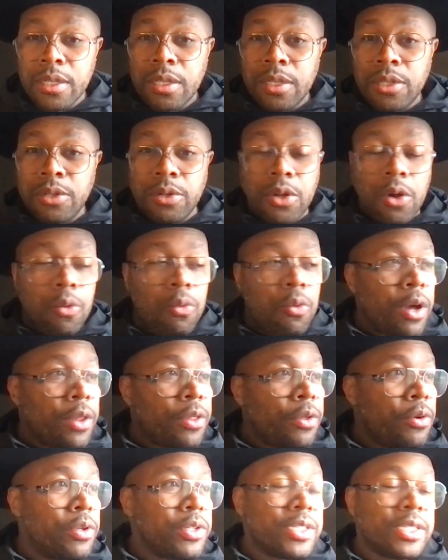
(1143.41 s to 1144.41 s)

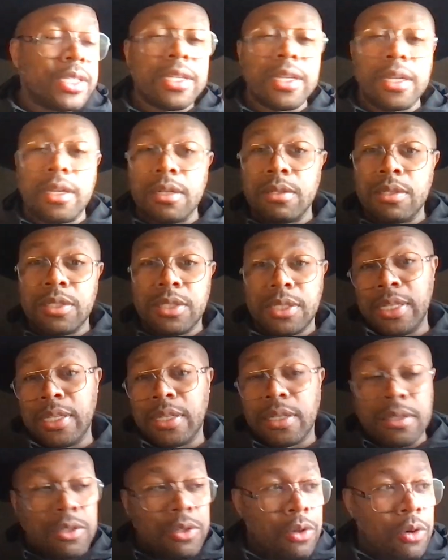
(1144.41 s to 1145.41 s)
Whether it's
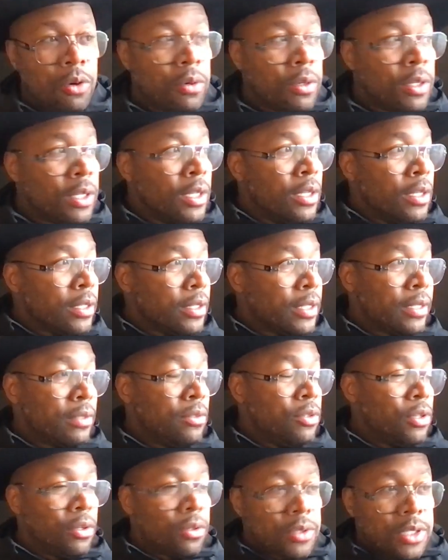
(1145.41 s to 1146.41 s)
seeking,
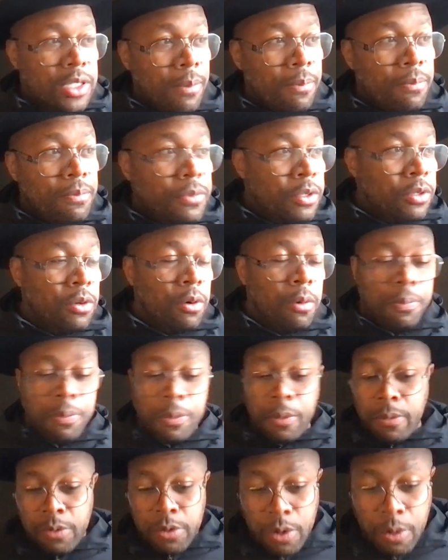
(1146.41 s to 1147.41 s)
some,
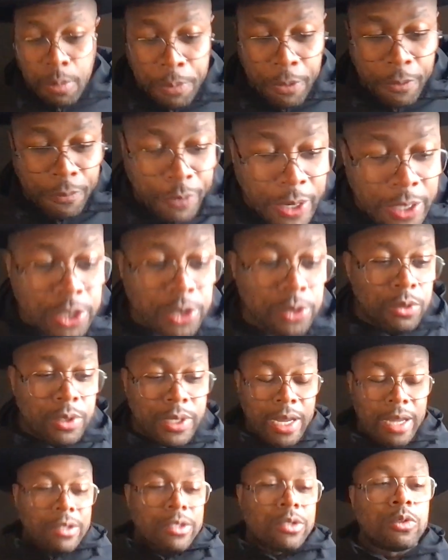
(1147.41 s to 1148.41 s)
professional
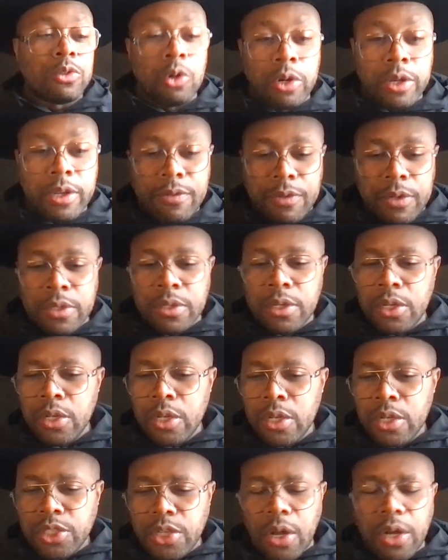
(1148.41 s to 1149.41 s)
counsel or even
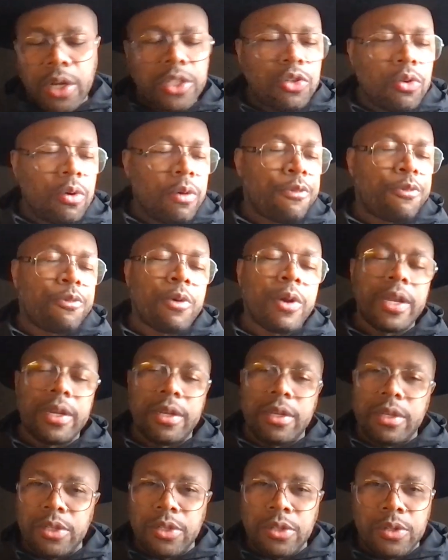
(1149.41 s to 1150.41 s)
talking to a
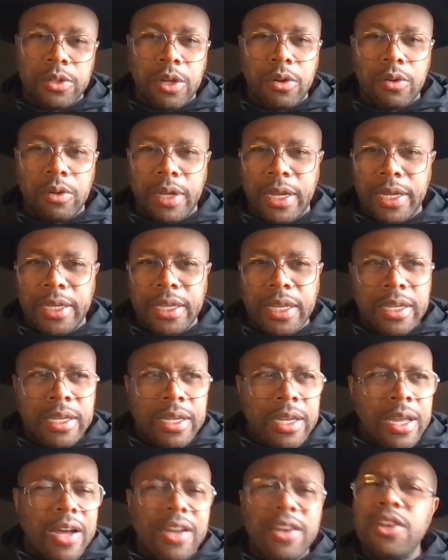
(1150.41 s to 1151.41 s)
friend, like
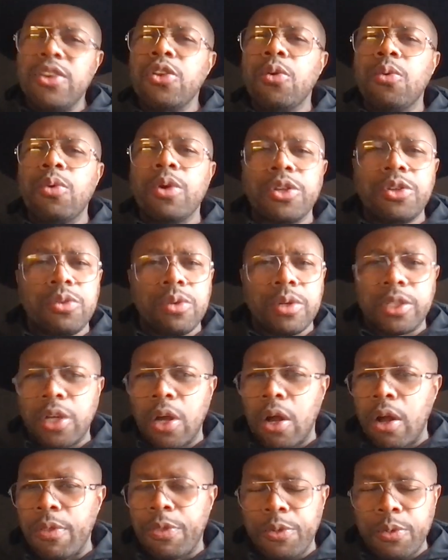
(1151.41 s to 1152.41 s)
I didn't know what you had
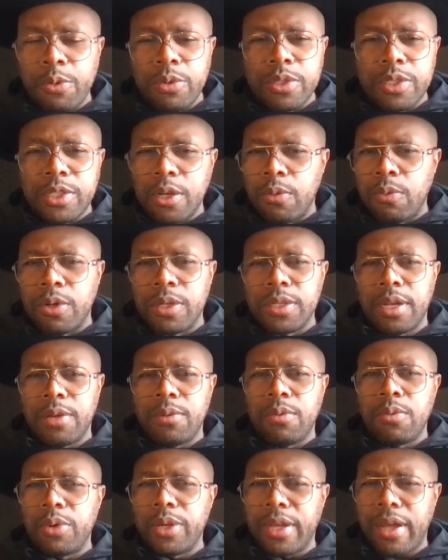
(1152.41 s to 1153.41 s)
gone through until one day
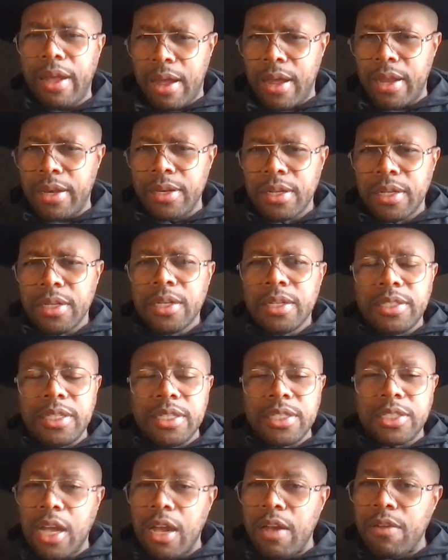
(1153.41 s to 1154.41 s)
when we had
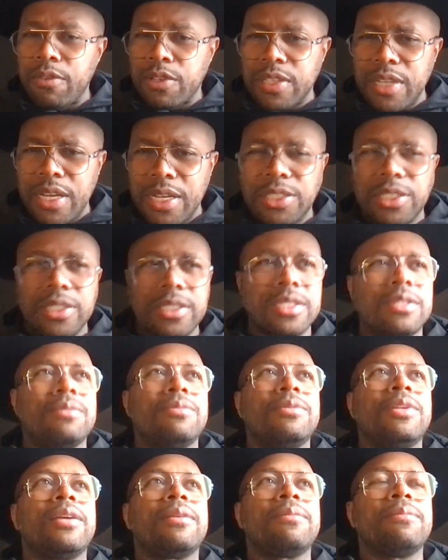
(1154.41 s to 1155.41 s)
these conversations. And I'm
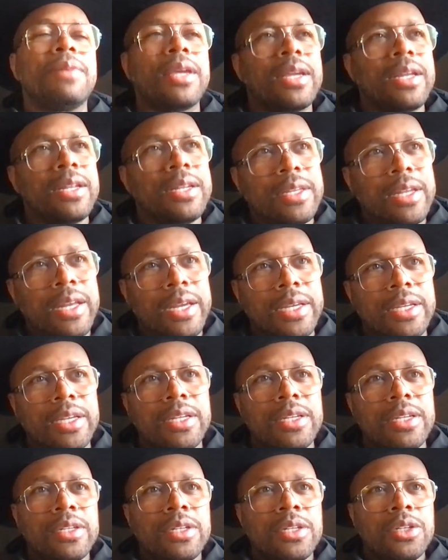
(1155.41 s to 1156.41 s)
like, man, like
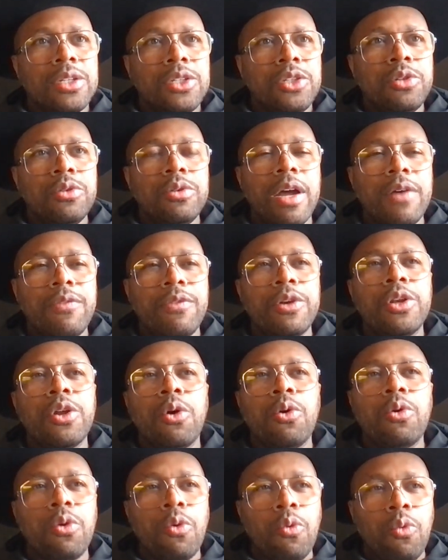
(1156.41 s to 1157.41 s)
you never
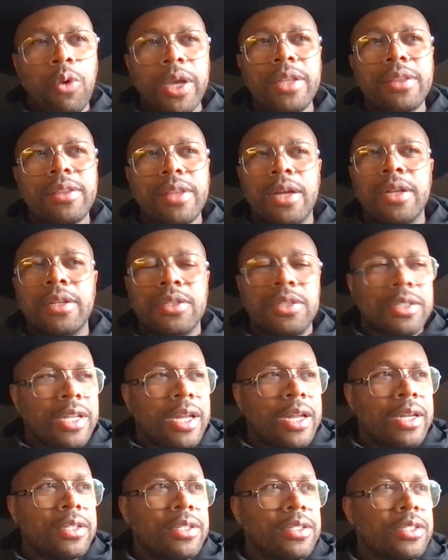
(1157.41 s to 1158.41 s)
know the weight
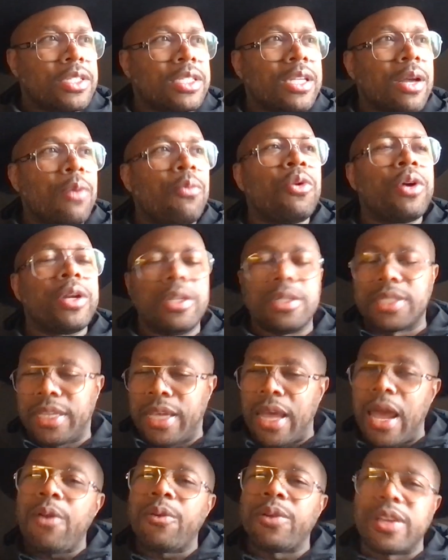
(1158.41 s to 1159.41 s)
that someone is
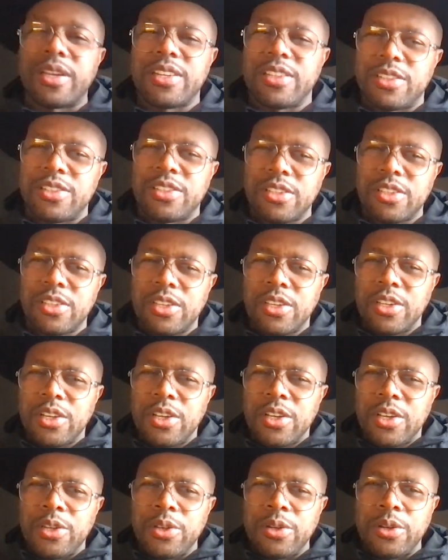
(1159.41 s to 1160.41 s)
carrying,
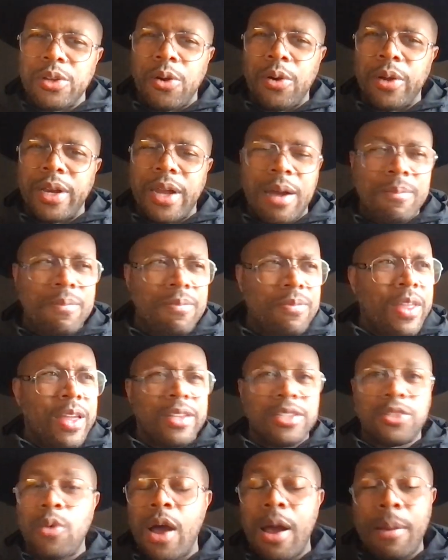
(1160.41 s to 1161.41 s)
and
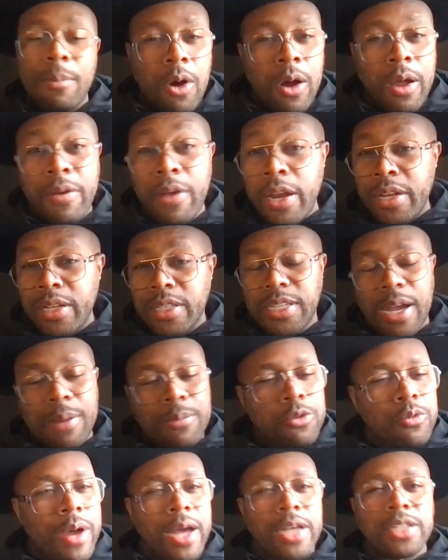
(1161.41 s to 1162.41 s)
that's why anytime
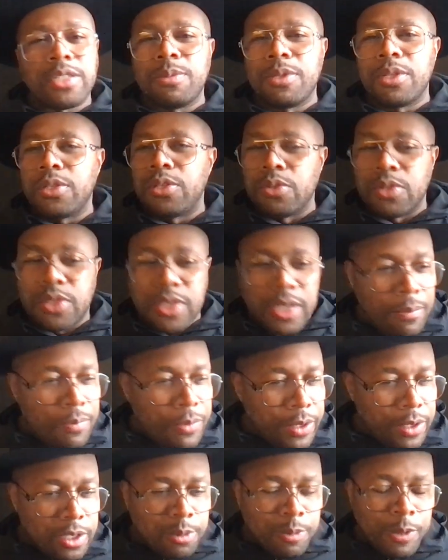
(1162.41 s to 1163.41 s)
you ask me to do
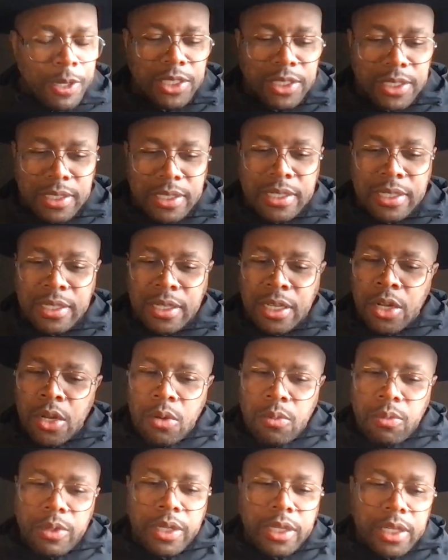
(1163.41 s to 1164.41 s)
something, especially
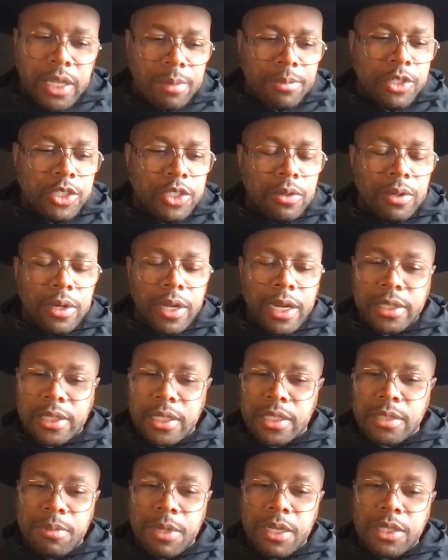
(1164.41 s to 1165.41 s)
when it comes to like
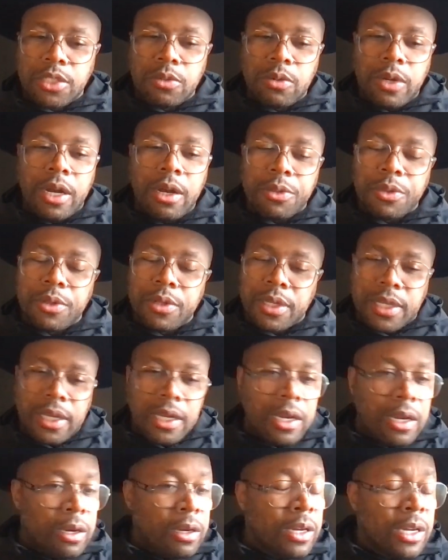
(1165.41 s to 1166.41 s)
this mental health and
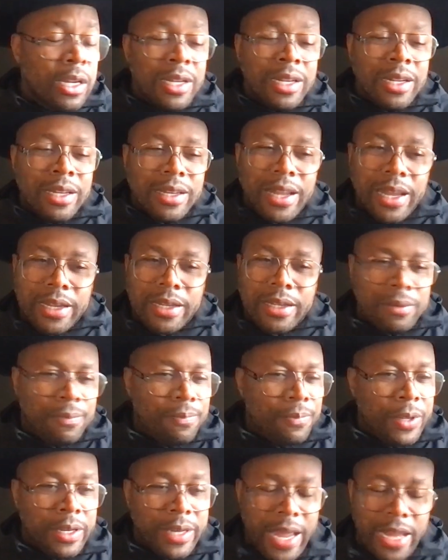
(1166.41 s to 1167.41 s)
care, like
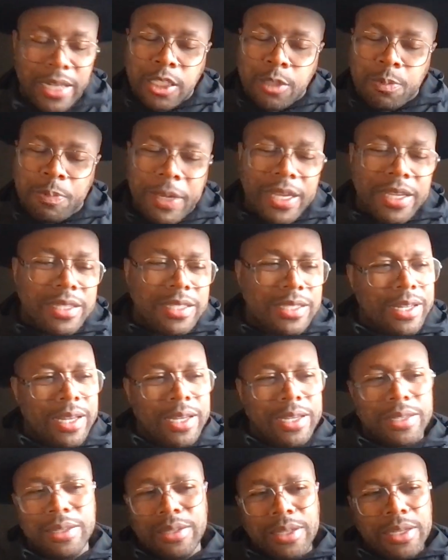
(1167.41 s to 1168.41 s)
in that space,
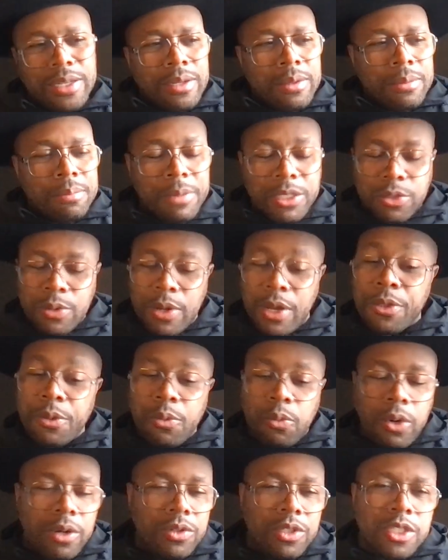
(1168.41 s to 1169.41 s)
like mental health
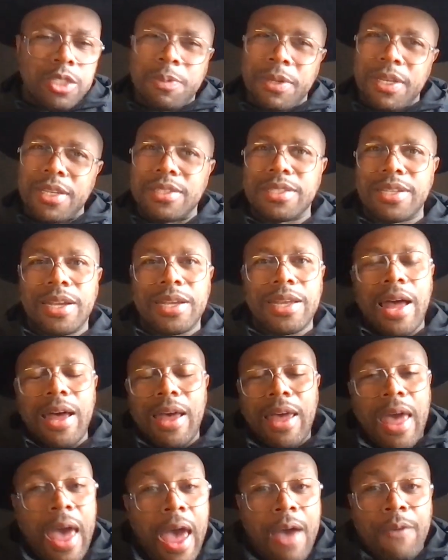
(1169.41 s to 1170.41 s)
and wellness space, like I
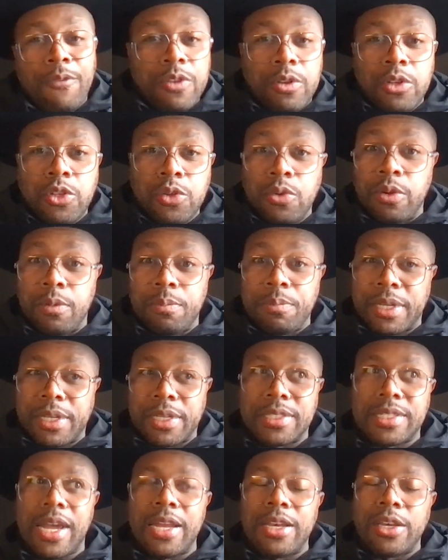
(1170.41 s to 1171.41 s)
have to do it
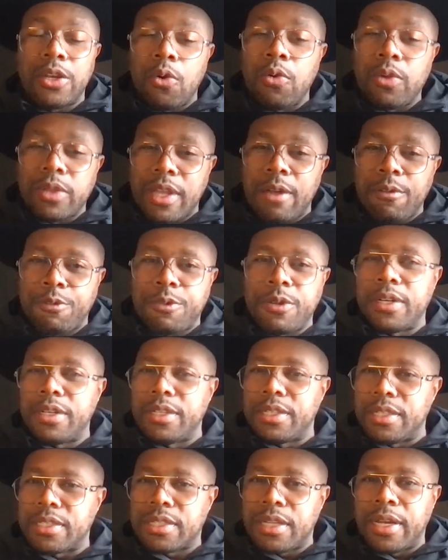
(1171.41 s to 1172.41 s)
because I know what that
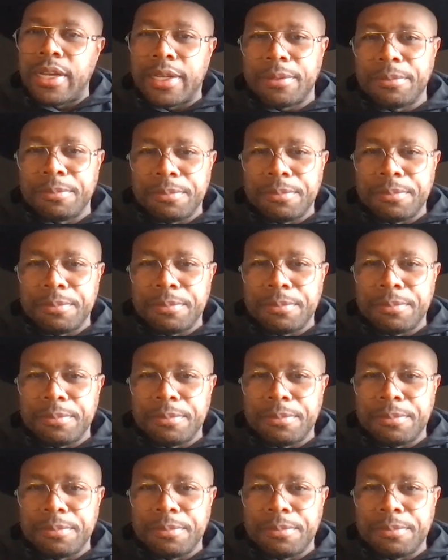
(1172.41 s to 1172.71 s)
feeling is like.